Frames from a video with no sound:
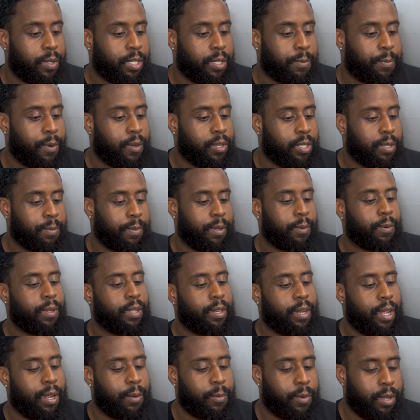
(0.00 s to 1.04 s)
supposed to be where the
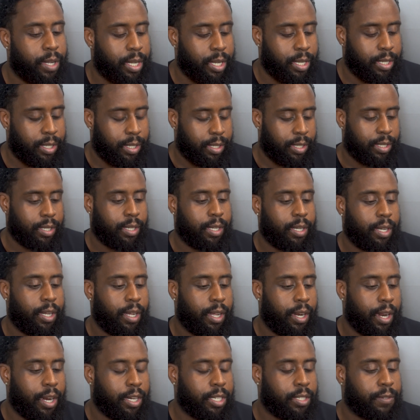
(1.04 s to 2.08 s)
date was,
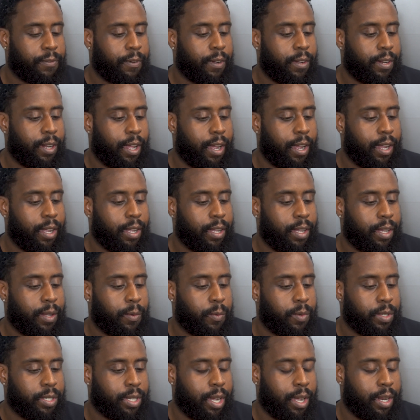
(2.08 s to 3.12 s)
and I just felt like it
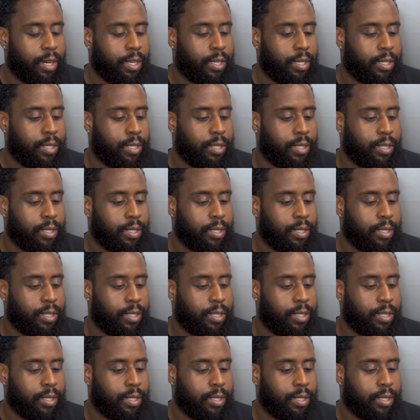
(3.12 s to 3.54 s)
was kind of.